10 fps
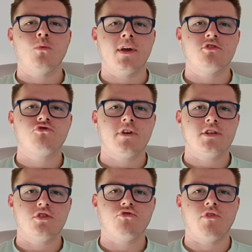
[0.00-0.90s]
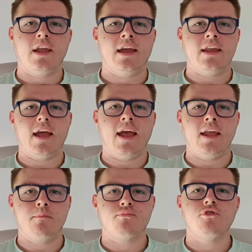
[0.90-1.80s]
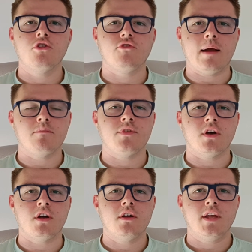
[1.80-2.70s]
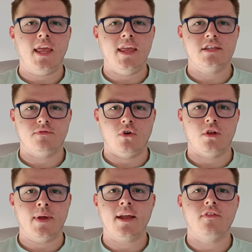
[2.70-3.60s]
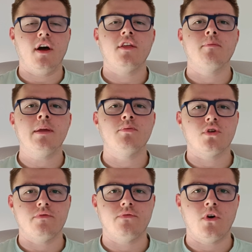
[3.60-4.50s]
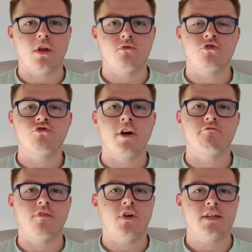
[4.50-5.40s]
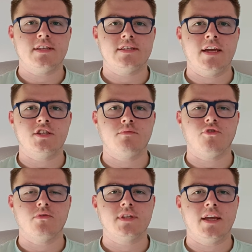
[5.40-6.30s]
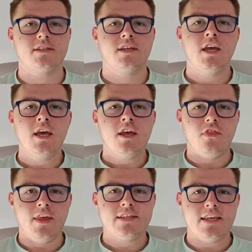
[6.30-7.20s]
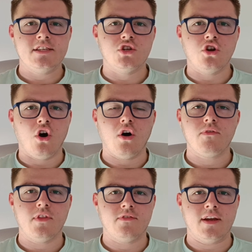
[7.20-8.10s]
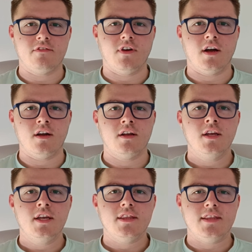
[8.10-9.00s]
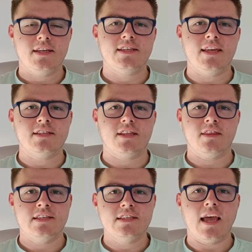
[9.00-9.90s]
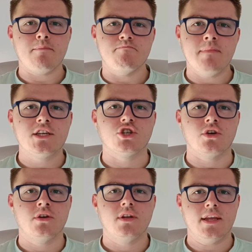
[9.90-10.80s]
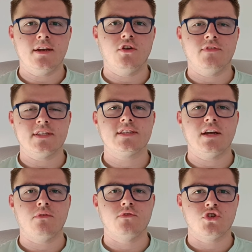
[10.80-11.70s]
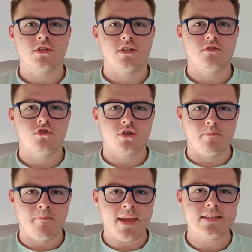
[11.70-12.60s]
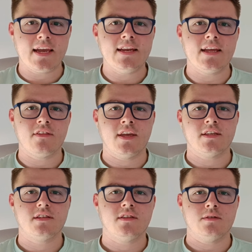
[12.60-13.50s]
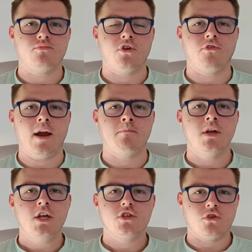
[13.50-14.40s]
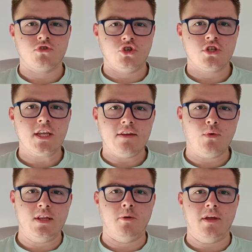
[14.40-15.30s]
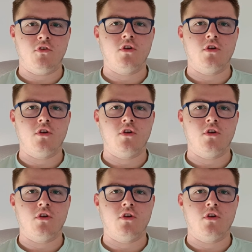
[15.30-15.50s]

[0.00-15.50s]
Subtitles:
where he's trying to create a program that he is following and that other people can follow to try and reverse this aging process. This is not for the faint of heart. This is a mission in and of itself, just maintaining this program. So just to give you a little bit of